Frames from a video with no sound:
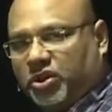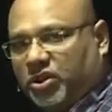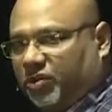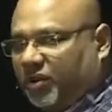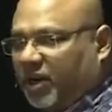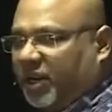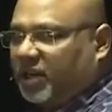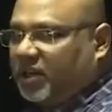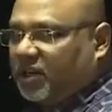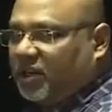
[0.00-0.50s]
to
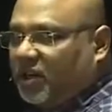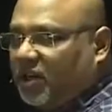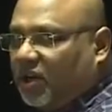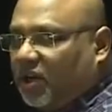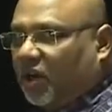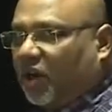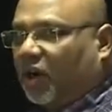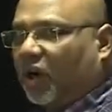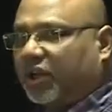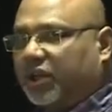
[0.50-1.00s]
do it,
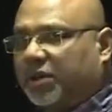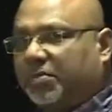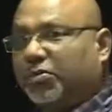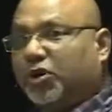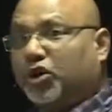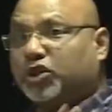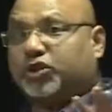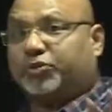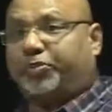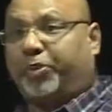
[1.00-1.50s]
or the
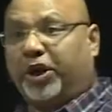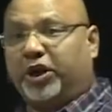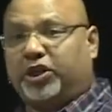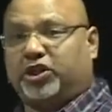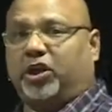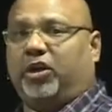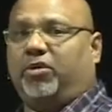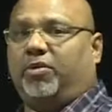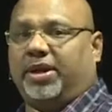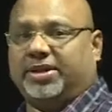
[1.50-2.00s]
most
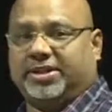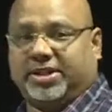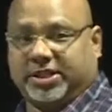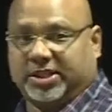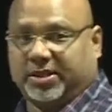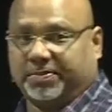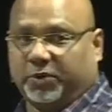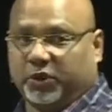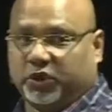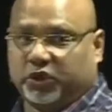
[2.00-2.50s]
spiritual ones are
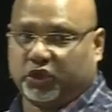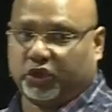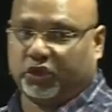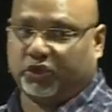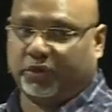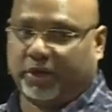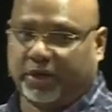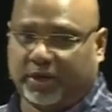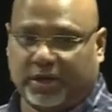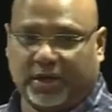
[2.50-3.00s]
supposed to
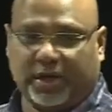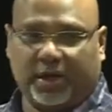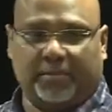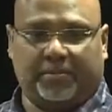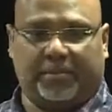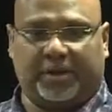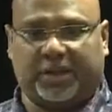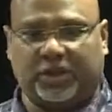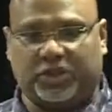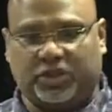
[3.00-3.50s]
do it.
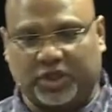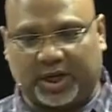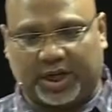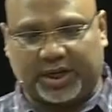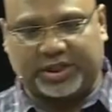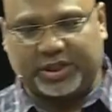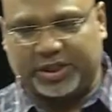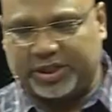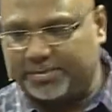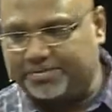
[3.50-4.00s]
But the
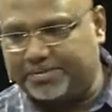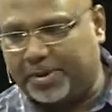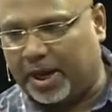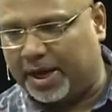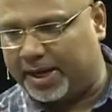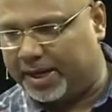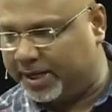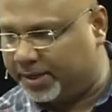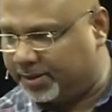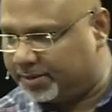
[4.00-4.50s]
church is a
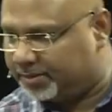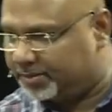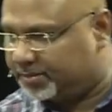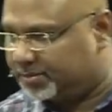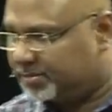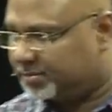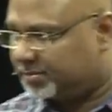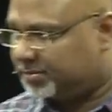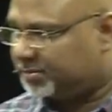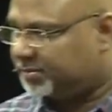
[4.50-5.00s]
body,
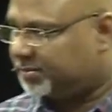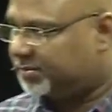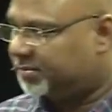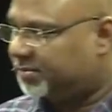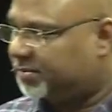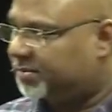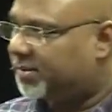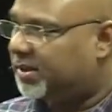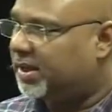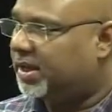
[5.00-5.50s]

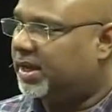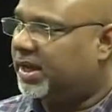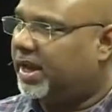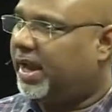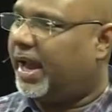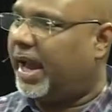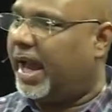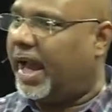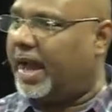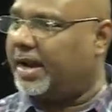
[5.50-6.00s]

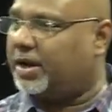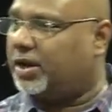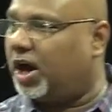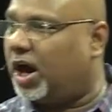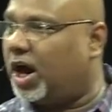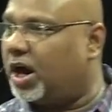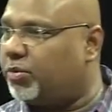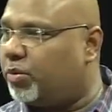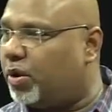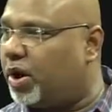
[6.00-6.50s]
and
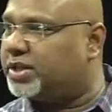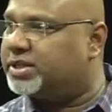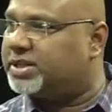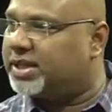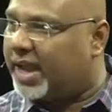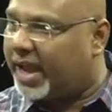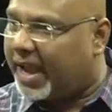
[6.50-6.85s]
God wants